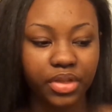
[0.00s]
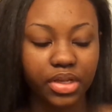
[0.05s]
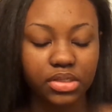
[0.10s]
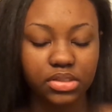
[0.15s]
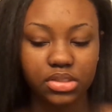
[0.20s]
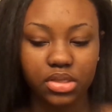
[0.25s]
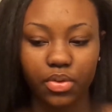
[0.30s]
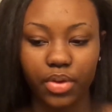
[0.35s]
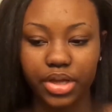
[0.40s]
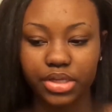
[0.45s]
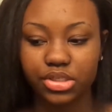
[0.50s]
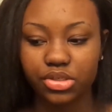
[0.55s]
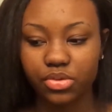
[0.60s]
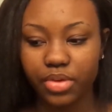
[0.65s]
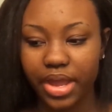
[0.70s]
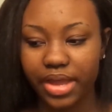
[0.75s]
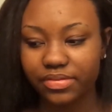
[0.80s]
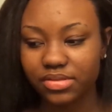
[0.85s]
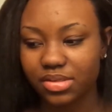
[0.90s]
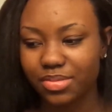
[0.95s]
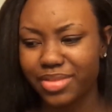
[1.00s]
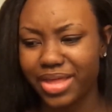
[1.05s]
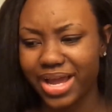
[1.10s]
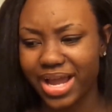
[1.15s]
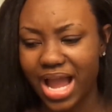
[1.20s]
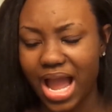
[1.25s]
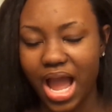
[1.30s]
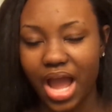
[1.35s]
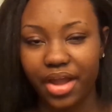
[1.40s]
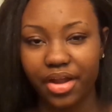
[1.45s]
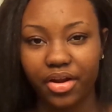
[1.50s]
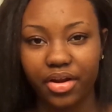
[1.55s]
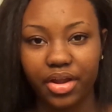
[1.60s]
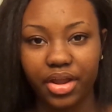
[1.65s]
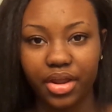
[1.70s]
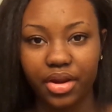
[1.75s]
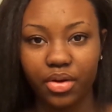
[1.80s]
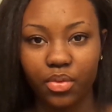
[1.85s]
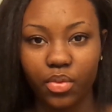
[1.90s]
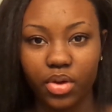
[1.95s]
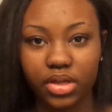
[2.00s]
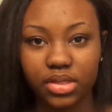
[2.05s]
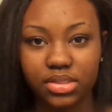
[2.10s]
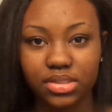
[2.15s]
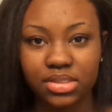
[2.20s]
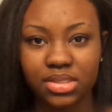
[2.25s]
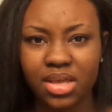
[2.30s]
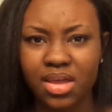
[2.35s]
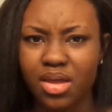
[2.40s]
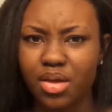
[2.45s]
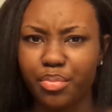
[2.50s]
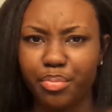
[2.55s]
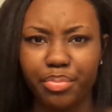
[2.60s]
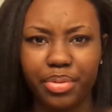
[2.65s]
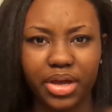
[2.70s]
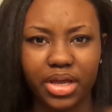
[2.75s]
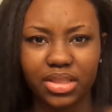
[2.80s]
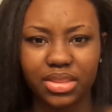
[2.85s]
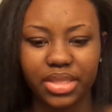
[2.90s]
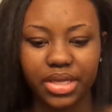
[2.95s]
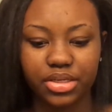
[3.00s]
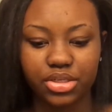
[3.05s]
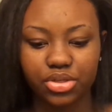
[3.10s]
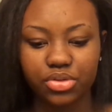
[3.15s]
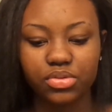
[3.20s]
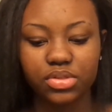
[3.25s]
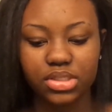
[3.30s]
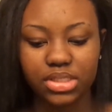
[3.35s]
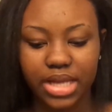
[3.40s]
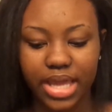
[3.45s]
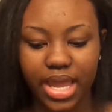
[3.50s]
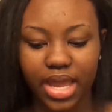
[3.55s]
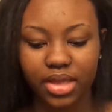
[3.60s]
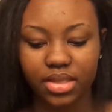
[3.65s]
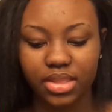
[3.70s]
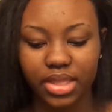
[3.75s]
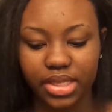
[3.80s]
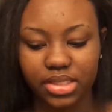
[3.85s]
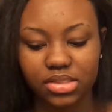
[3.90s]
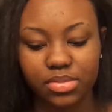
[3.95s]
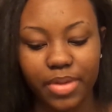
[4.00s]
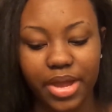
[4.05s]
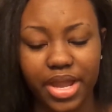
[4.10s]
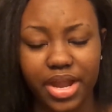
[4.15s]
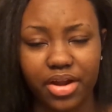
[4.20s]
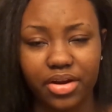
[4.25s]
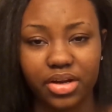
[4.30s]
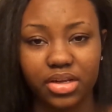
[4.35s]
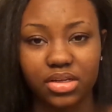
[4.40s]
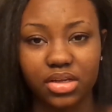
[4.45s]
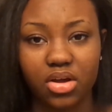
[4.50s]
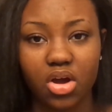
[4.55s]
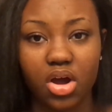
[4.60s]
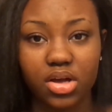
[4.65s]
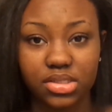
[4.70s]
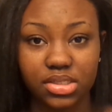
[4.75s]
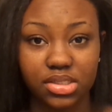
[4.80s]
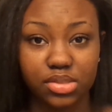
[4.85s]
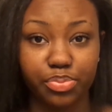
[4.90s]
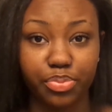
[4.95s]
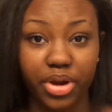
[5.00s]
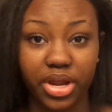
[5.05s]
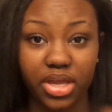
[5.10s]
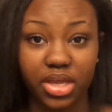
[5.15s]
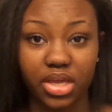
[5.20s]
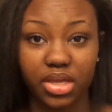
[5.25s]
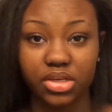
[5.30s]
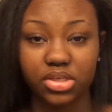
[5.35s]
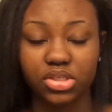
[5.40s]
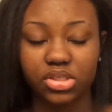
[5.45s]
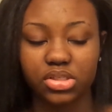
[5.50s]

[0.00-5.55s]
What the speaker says: So I do have some like higher end ones, but they do snag the ends of my hair and it causes breakage.